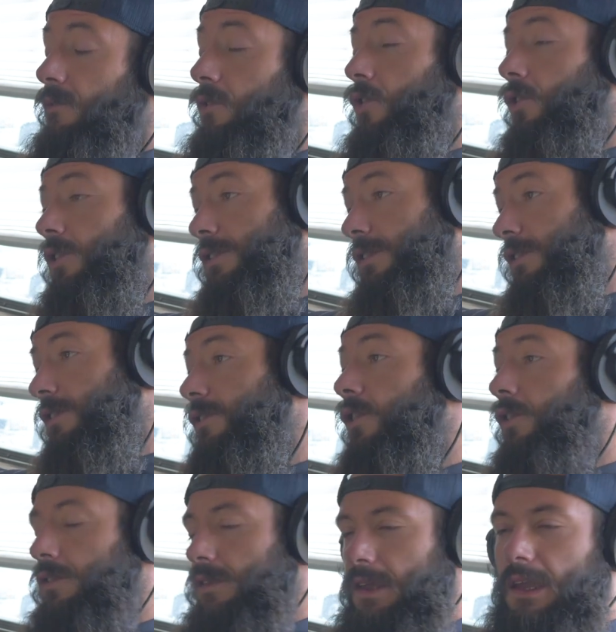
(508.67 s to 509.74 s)
Of course,
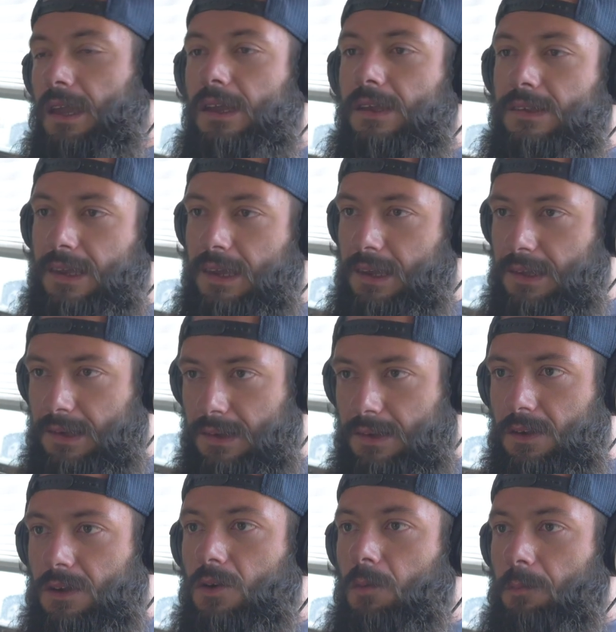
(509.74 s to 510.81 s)
snow skiing is the
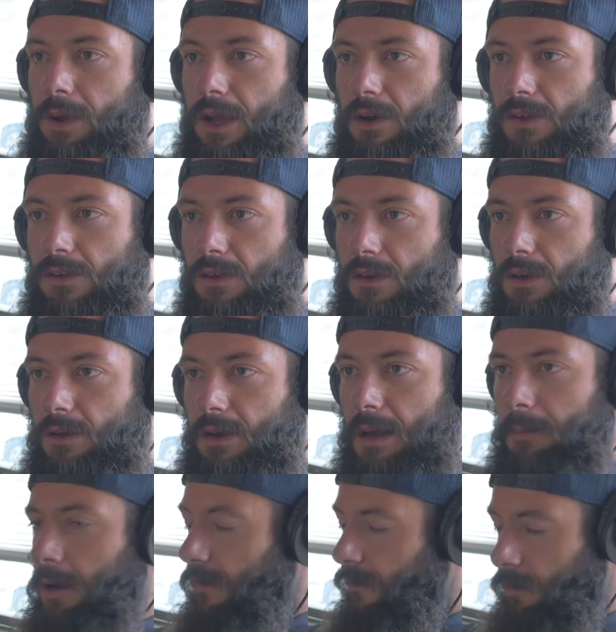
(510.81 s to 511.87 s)
easiest comparison
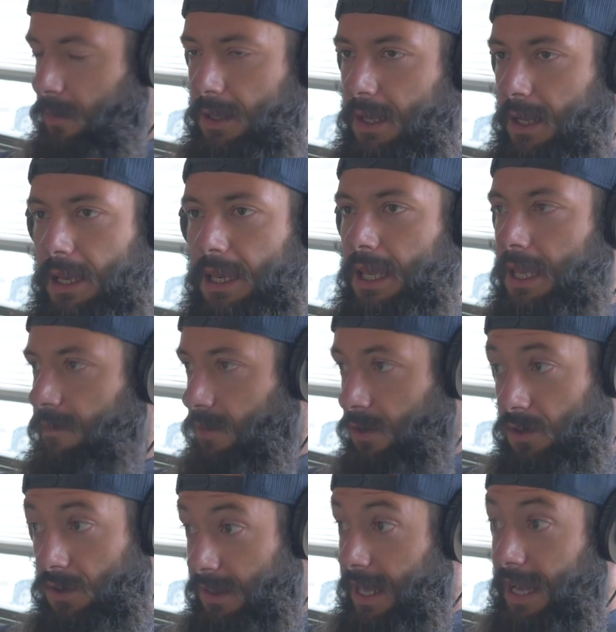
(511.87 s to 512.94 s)
apart from the technique. Even
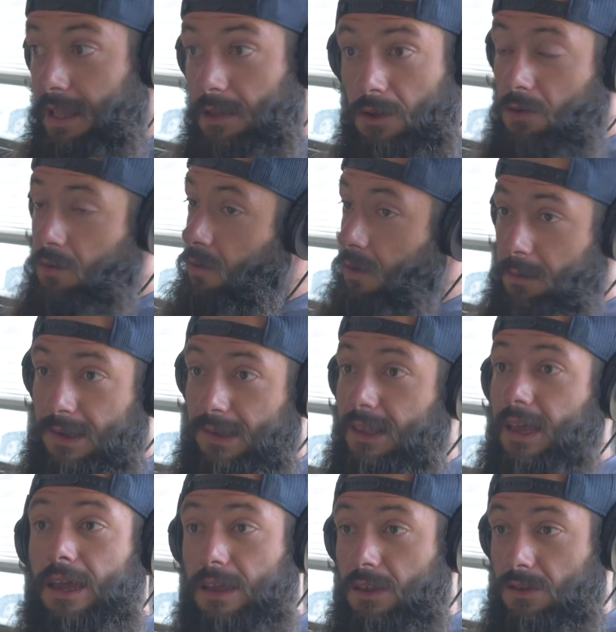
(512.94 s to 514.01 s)
just like you do a
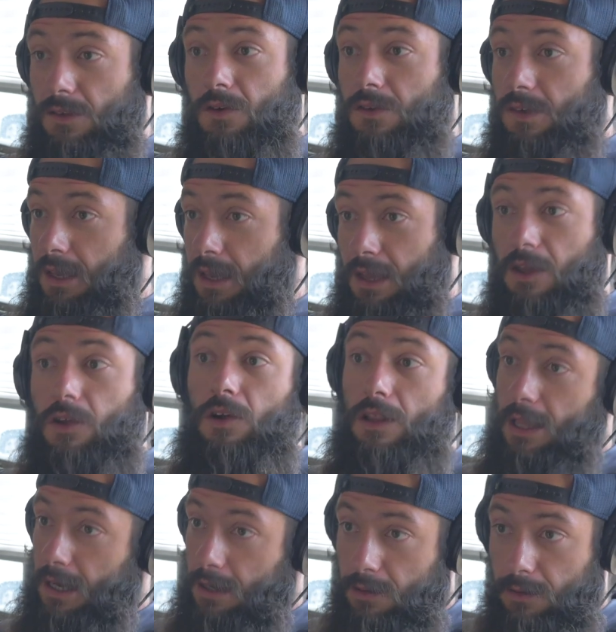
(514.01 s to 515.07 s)
mistake in snow skiing, you're done.